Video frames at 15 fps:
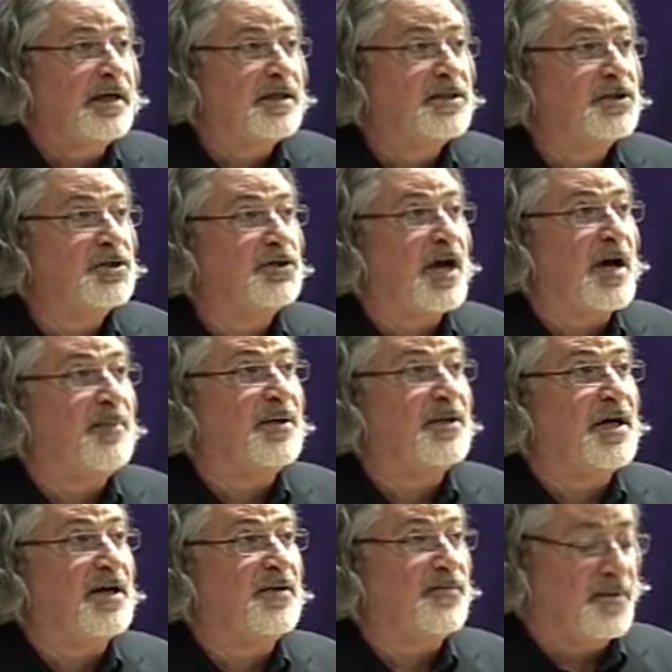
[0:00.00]

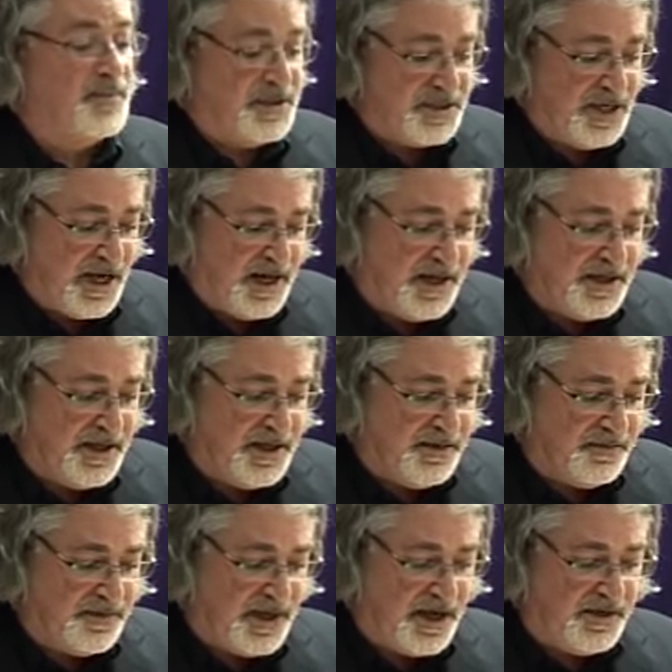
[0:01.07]
extrapolate from this
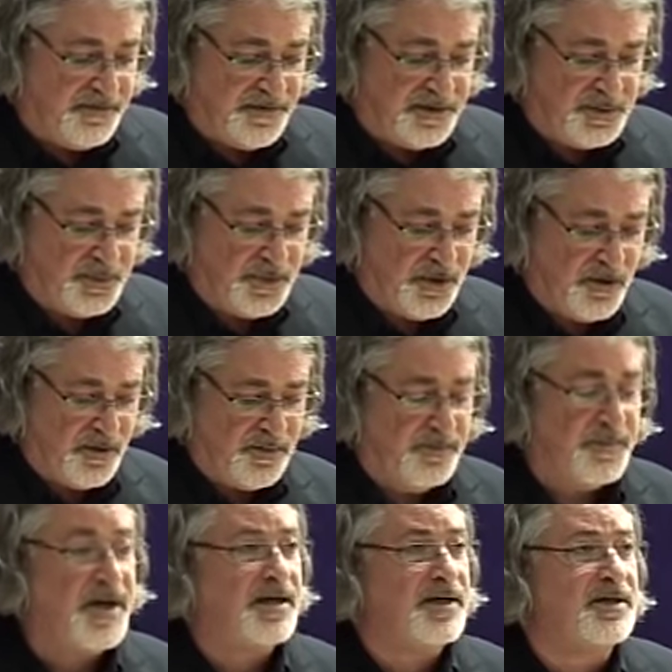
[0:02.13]
idea of life as pure
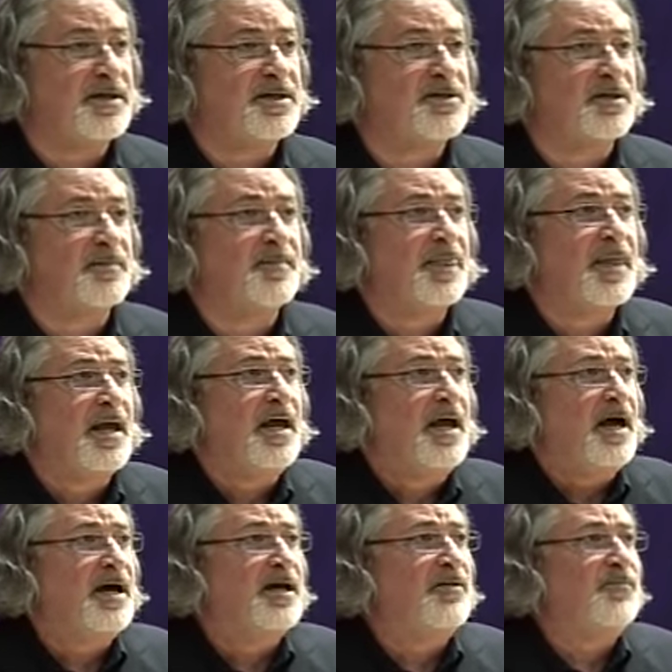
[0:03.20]
mechanism.
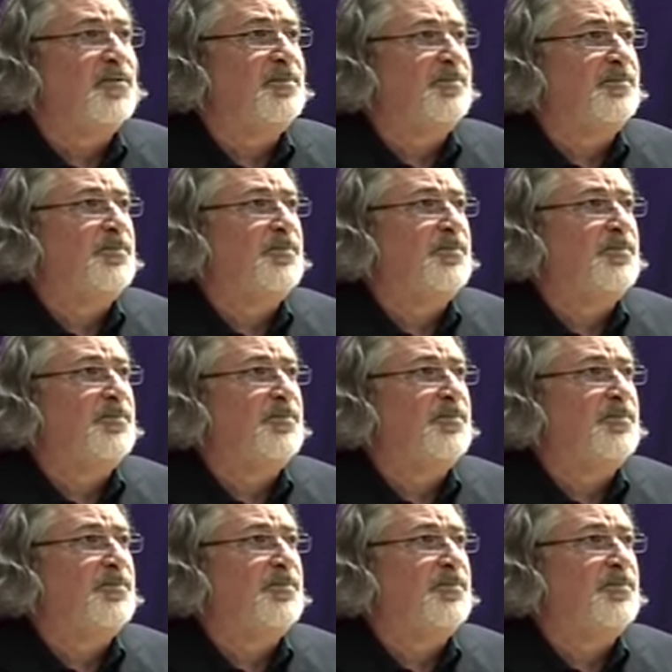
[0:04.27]
And if we